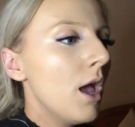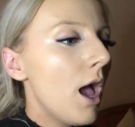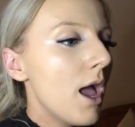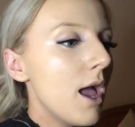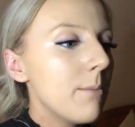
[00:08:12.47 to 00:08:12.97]

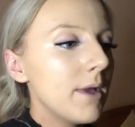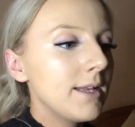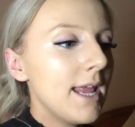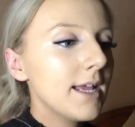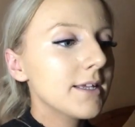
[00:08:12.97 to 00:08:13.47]

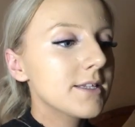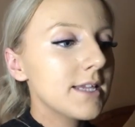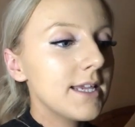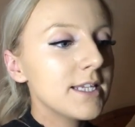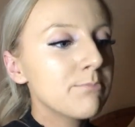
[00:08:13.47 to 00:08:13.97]
Next
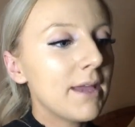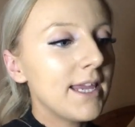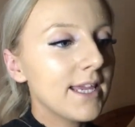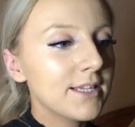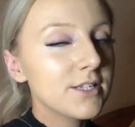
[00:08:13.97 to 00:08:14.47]
it is
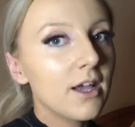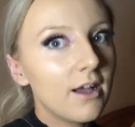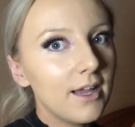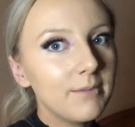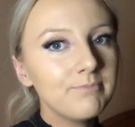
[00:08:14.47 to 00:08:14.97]
baking
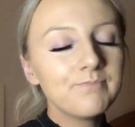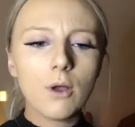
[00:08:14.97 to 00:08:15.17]
time.